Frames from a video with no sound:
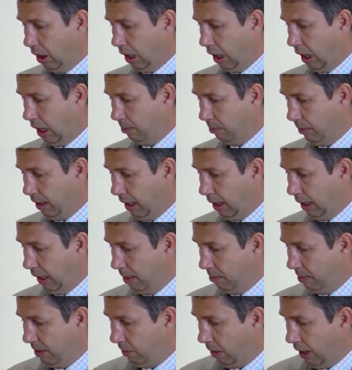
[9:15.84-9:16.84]
an
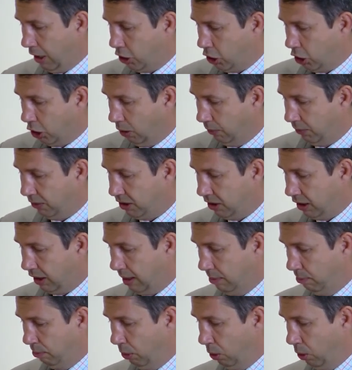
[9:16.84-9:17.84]
immigration officer
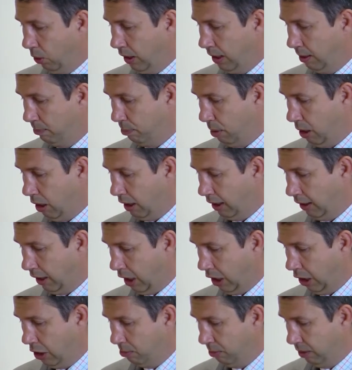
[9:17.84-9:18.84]
employed by
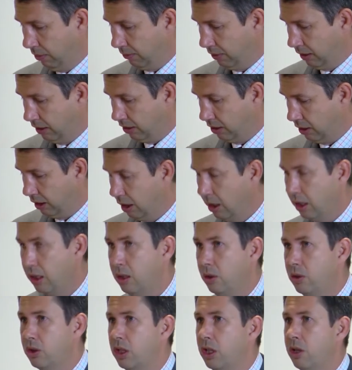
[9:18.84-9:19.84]
the Home Office
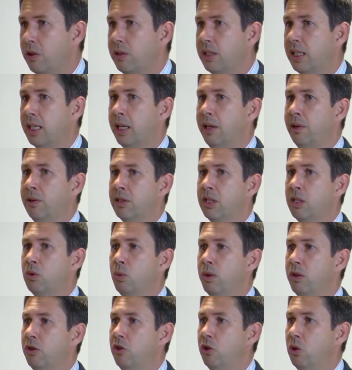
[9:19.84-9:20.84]
whose security clearance is
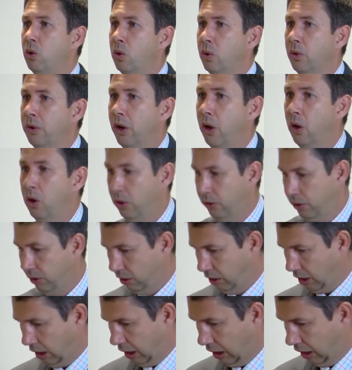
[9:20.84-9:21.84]
withdrawn
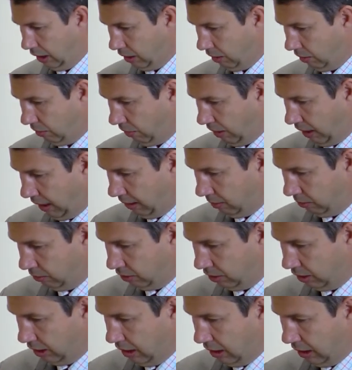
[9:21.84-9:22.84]
on
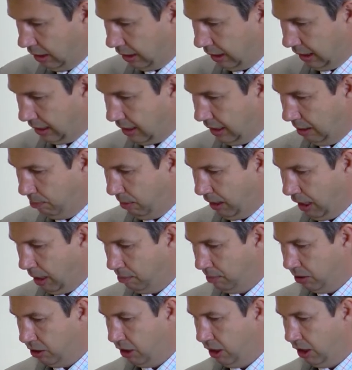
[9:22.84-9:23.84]
grounds that he'd
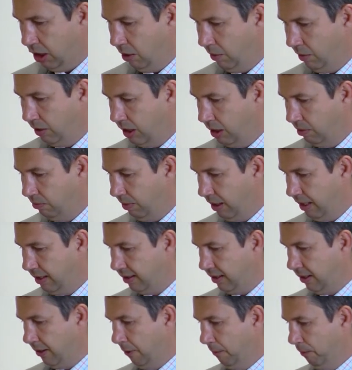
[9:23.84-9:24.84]
become a security
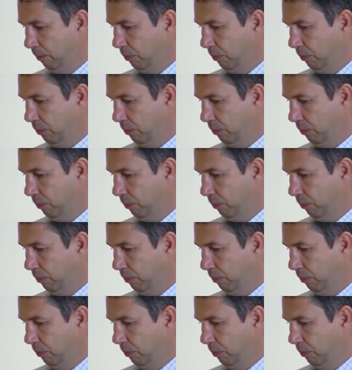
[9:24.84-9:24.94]
risk